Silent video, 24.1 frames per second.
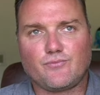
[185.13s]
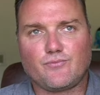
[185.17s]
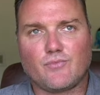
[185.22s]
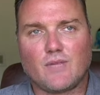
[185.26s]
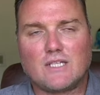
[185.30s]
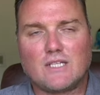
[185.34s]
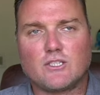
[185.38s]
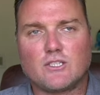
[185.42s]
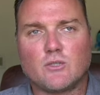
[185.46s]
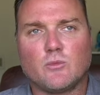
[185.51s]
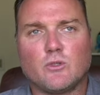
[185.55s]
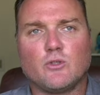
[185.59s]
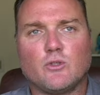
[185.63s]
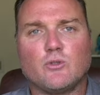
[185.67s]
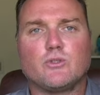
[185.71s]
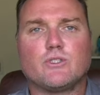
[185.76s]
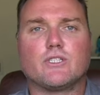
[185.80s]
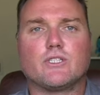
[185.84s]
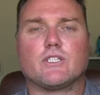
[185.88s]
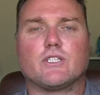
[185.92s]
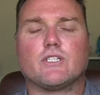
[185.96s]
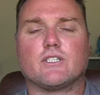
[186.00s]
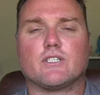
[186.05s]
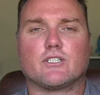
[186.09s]
someone who's
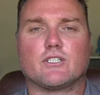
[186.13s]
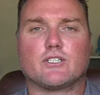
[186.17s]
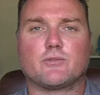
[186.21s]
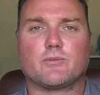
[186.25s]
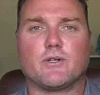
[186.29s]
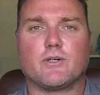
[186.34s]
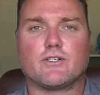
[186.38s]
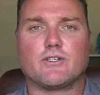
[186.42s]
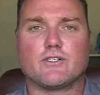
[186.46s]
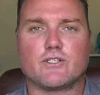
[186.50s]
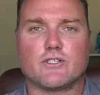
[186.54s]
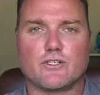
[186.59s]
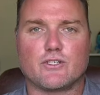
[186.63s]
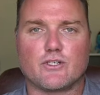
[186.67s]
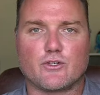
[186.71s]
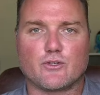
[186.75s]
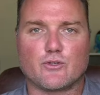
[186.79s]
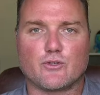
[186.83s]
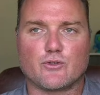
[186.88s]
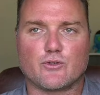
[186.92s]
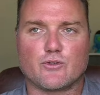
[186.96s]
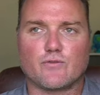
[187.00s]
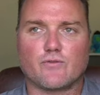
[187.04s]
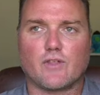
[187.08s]
experiences an
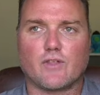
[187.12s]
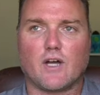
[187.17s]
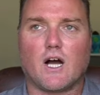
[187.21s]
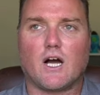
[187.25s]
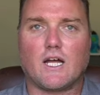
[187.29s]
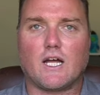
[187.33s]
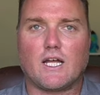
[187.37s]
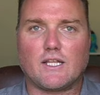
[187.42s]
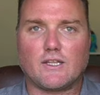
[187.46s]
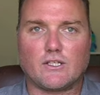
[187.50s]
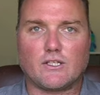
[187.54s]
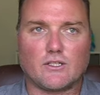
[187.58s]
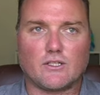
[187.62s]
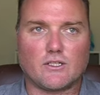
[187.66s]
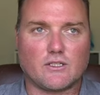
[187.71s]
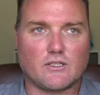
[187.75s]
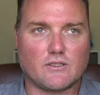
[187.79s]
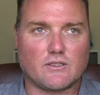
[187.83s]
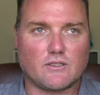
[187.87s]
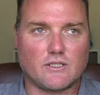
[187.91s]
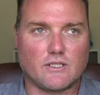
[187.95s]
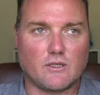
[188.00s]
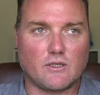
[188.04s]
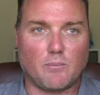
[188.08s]
intrusive thought and they're
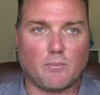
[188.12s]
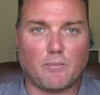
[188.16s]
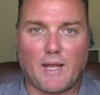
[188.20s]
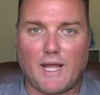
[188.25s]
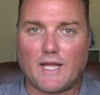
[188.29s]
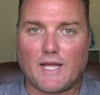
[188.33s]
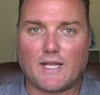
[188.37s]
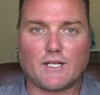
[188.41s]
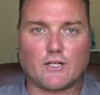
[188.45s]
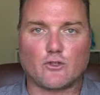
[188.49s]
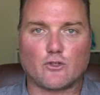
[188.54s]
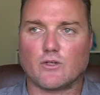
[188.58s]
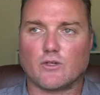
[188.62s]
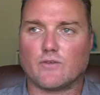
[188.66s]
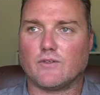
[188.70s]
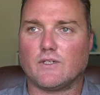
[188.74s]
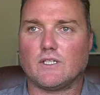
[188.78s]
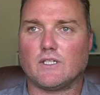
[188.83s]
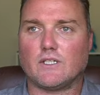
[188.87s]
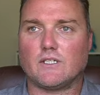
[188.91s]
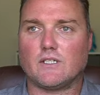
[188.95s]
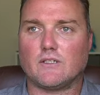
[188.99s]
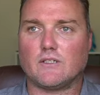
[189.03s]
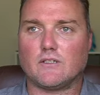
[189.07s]
you know panic
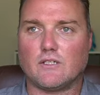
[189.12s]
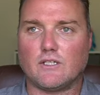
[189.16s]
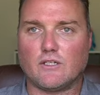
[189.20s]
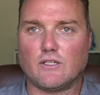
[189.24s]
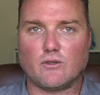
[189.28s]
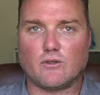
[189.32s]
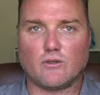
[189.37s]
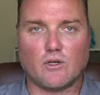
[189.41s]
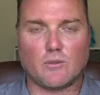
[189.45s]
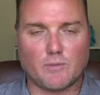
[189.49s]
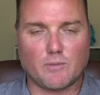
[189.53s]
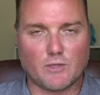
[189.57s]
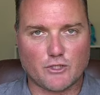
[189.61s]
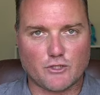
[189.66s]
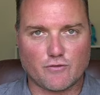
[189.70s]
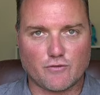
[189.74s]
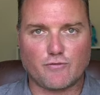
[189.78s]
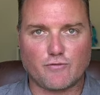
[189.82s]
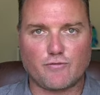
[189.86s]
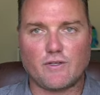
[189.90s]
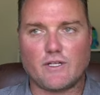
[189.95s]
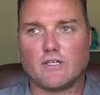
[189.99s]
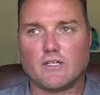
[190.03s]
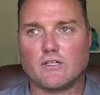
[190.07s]
driven you know a bunch of
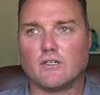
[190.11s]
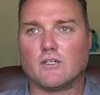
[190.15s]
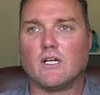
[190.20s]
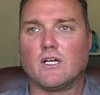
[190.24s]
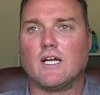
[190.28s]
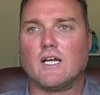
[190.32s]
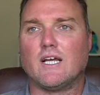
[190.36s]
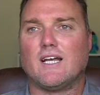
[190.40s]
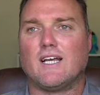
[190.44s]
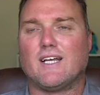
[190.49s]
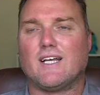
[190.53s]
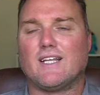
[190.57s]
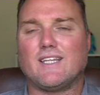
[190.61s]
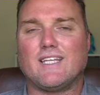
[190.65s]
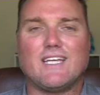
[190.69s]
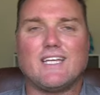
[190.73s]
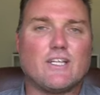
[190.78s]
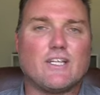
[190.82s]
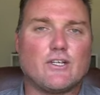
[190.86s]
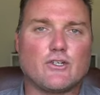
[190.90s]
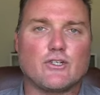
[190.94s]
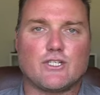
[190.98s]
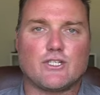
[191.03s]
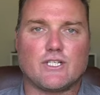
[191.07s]
fear the
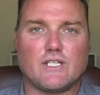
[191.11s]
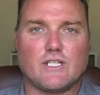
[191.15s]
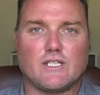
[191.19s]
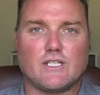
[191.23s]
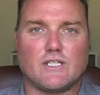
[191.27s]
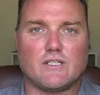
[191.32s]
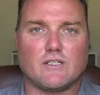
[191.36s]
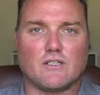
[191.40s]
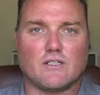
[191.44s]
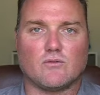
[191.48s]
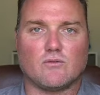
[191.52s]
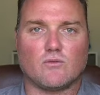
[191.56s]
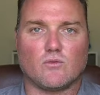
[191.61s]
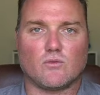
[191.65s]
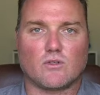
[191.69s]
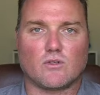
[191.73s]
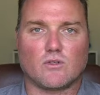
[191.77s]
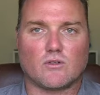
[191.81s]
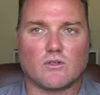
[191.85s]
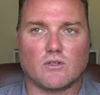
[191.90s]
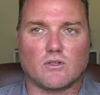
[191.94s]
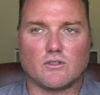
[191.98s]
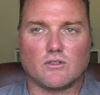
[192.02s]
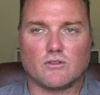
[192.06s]
energy
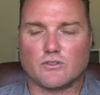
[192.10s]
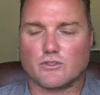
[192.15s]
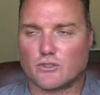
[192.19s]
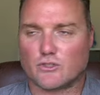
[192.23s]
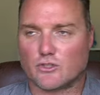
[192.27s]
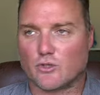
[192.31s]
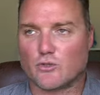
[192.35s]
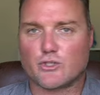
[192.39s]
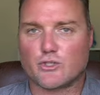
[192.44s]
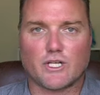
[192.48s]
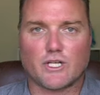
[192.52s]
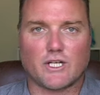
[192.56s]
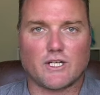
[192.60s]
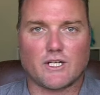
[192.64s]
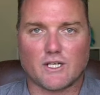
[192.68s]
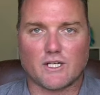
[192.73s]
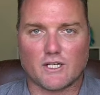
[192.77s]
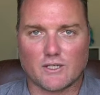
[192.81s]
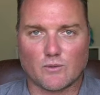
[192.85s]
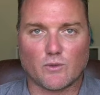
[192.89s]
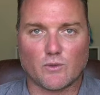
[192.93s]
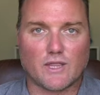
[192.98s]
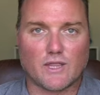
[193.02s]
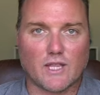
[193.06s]

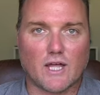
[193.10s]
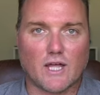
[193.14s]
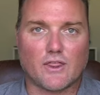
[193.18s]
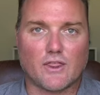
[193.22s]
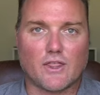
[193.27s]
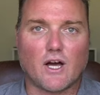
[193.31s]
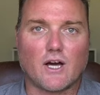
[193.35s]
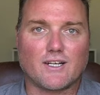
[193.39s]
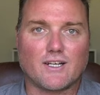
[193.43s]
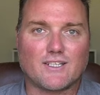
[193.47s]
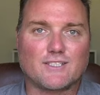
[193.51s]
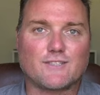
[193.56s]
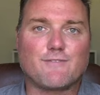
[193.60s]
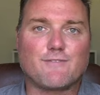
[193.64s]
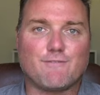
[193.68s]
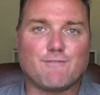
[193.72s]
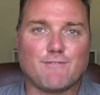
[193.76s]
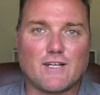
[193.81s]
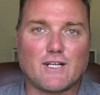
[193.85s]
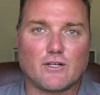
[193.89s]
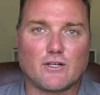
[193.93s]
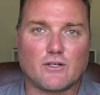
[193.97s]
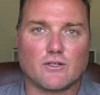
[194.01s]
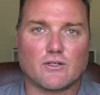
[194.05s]
associated with that thought is
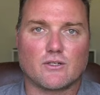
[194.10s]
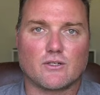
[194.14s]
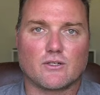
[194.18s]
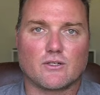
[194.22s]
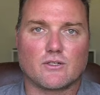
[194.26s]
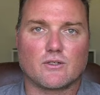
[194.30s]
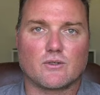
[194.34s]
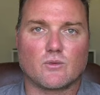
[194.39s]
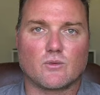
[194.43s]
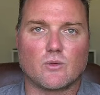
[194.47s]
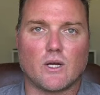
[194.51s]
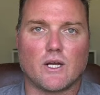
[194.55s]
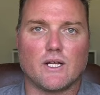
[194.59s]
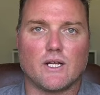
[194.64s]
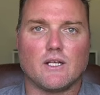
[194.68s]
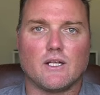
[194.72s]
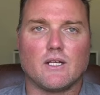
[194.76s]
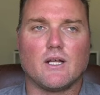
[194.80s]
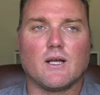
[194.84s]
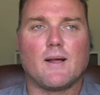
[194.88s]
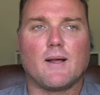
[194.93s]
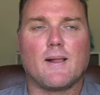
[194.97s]
fear right